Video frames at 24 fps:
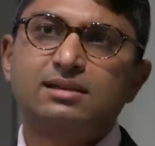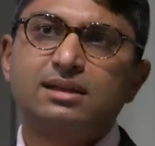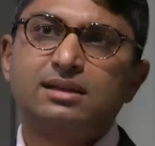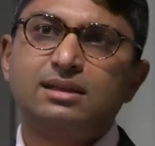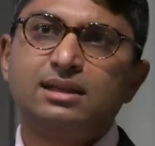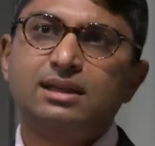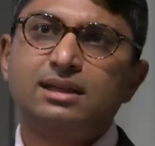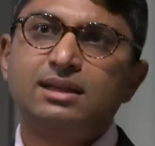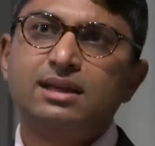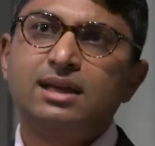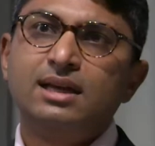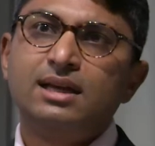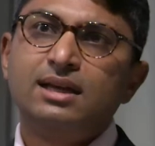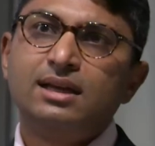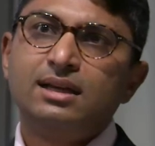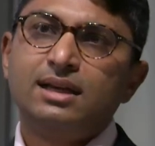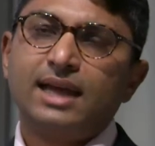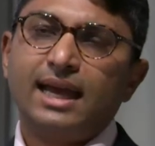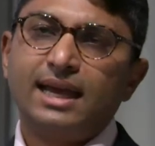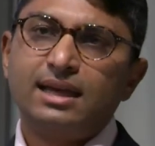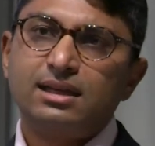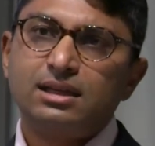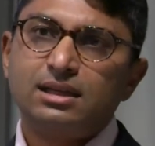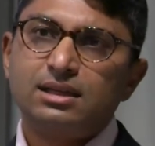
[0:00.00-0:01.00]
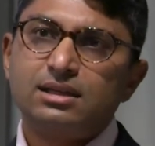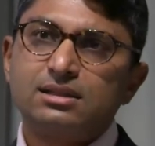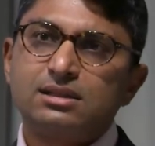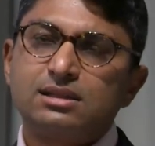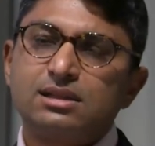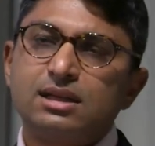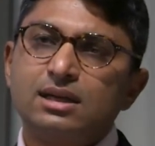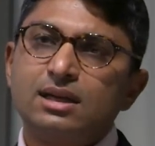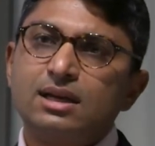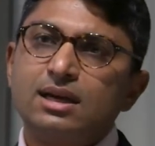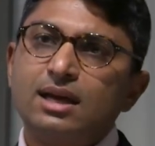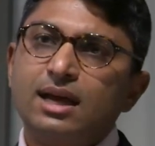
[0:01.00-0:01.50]
in the 80s.
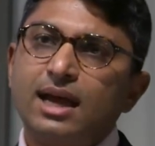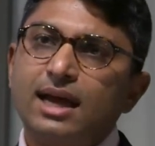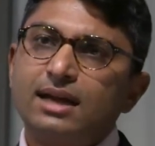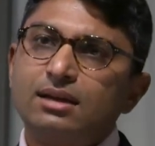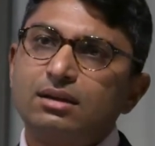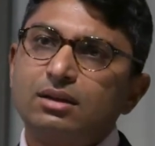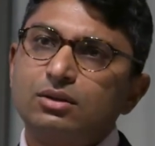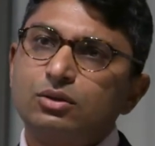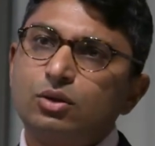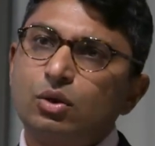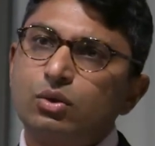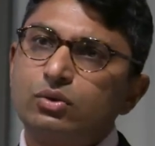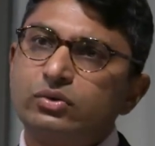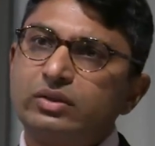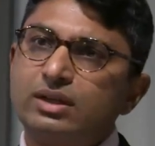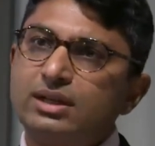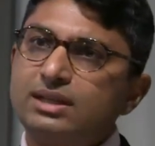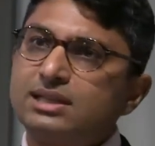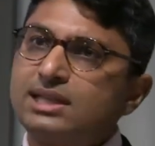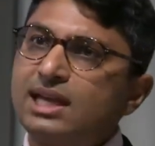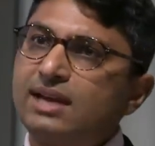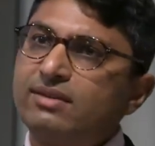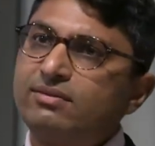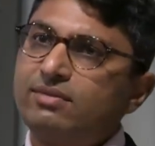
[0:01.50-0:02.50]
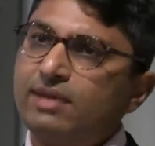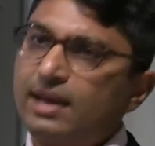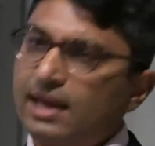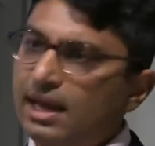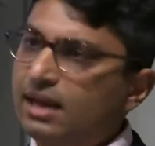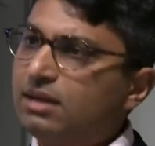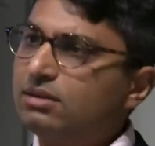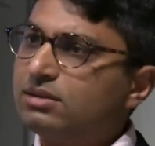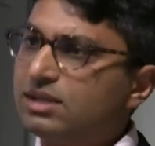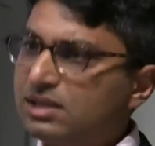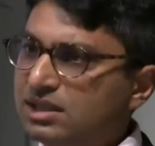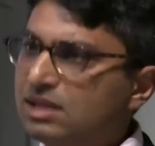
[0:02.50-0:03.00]
And those things have
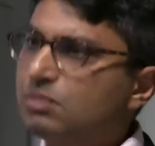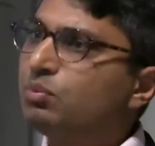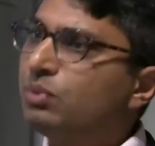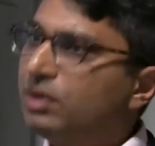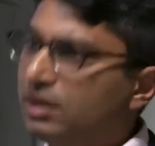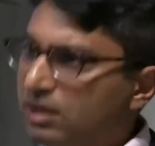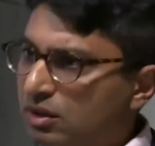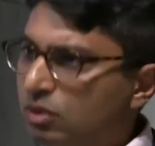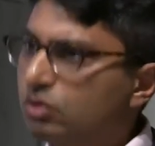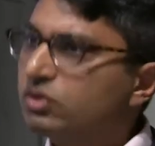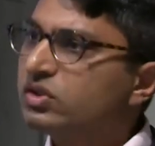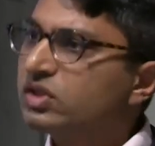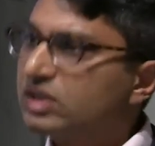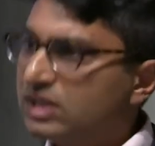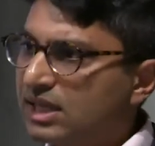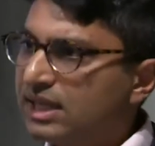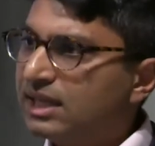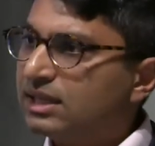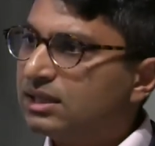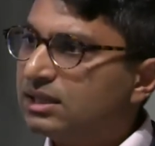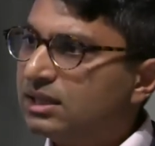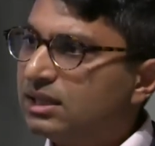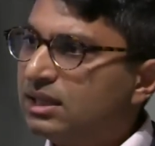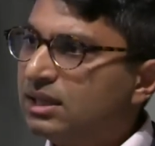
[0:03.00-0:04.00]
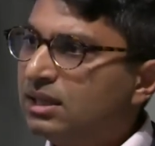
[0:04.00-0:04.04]
held us in pretty good stead.